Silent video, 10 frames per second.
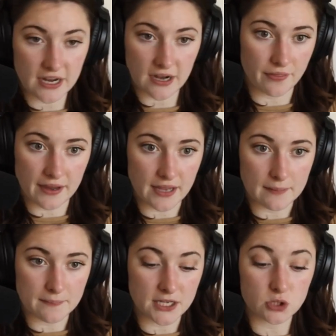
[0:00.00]
on that yet
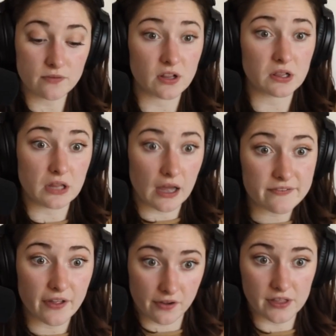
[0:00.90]
because you have a lot of
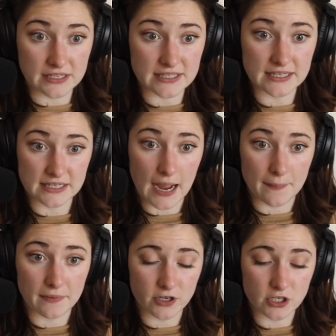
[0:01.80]
other things that need to
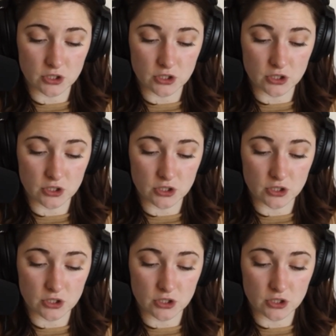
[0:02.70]
happen first.